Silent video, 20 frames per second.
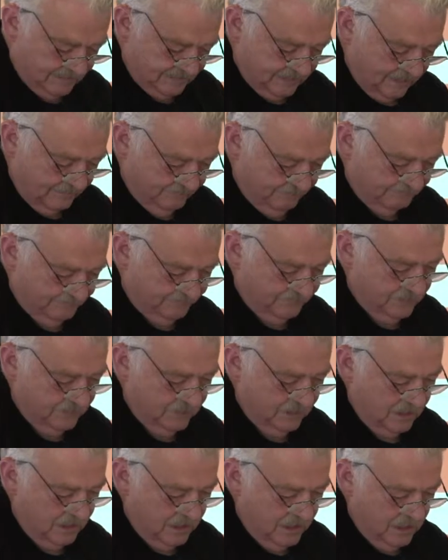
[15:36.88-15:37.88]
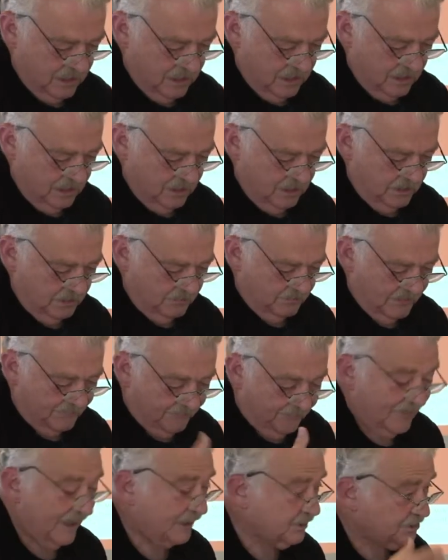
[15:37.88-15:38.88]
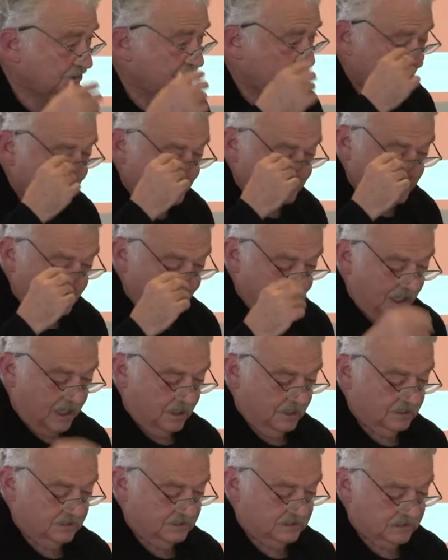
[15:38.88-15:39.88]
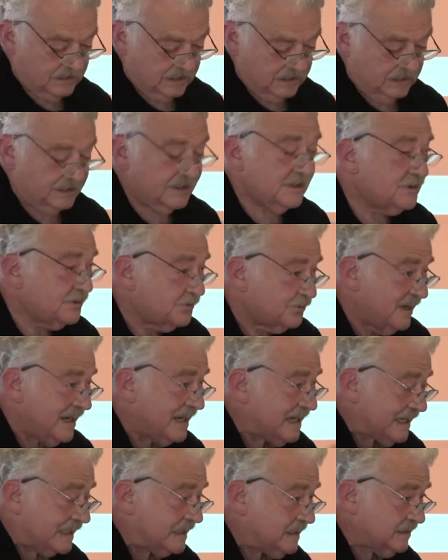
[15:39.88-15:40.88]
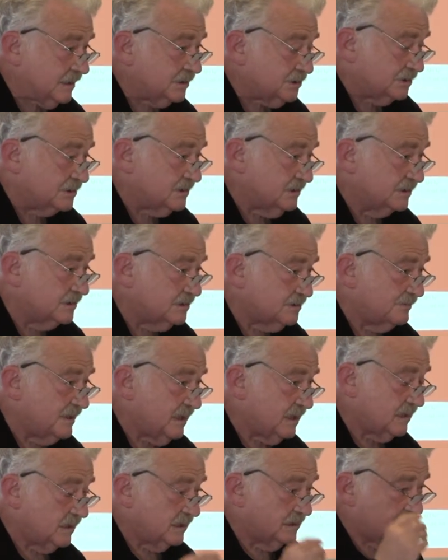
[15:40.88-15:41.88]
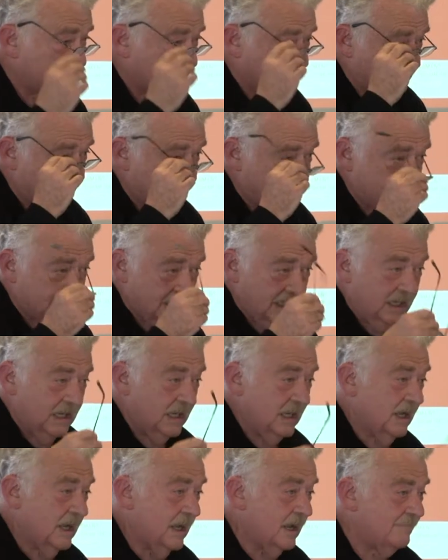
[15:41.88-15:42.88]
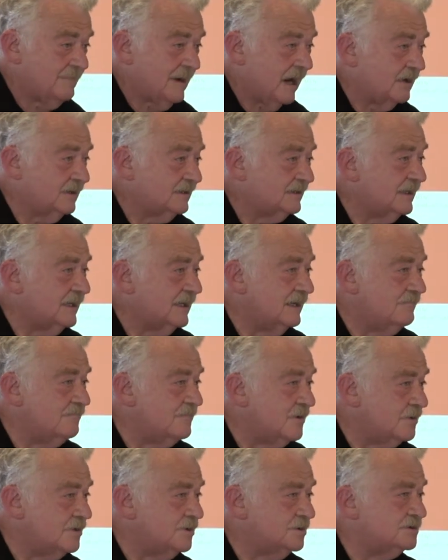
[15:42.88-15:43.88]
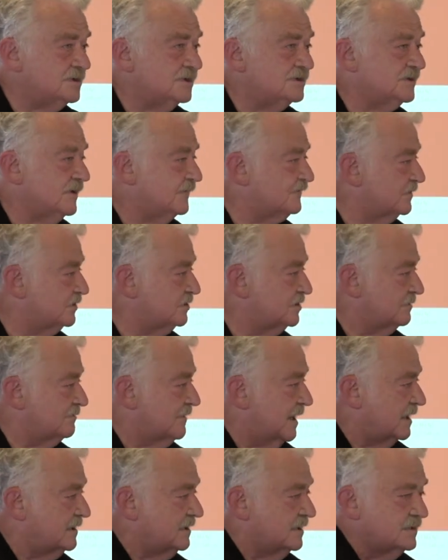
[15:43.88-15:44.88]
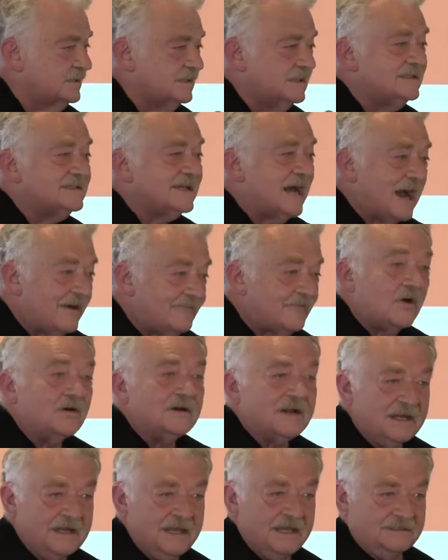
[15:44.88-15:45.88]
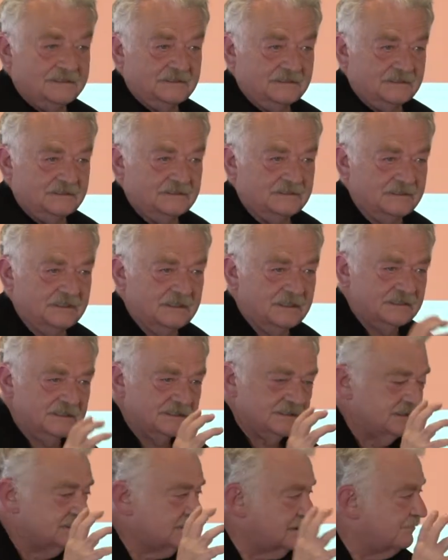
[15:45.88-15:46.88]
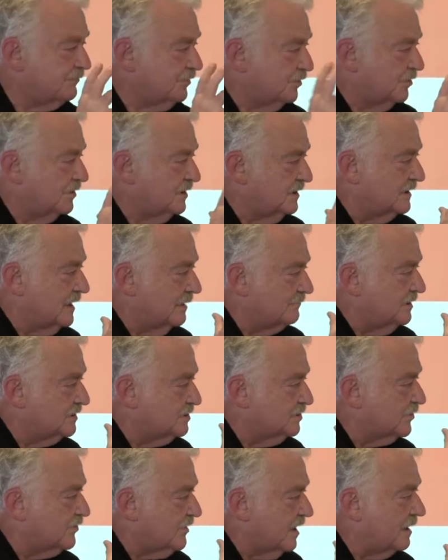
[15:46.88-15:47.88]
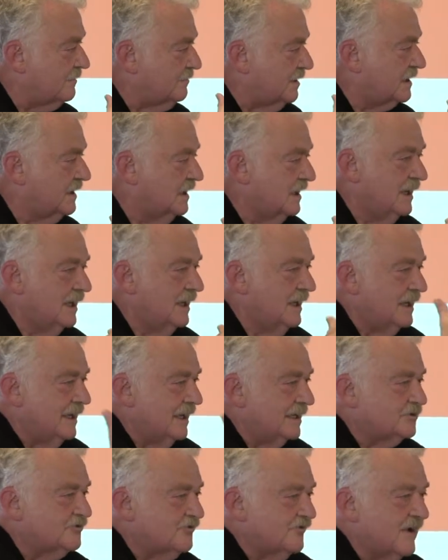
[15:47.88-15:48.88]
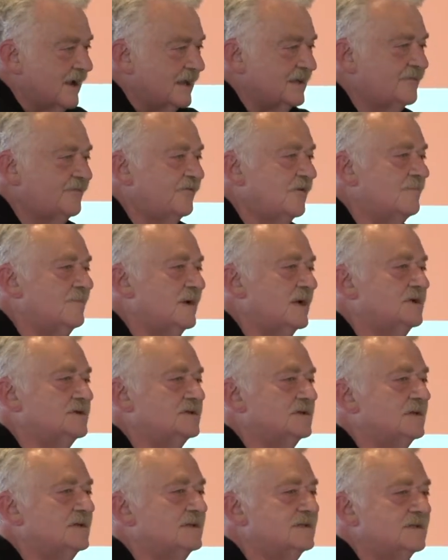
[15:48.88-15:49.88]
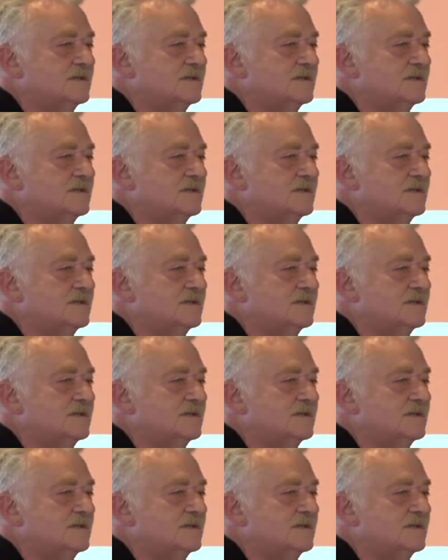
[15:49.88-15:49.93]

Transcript: some reflections about three conditions about the emergence of the humanities avant la lettre. Yeah, this is important. I'm describing a transformation in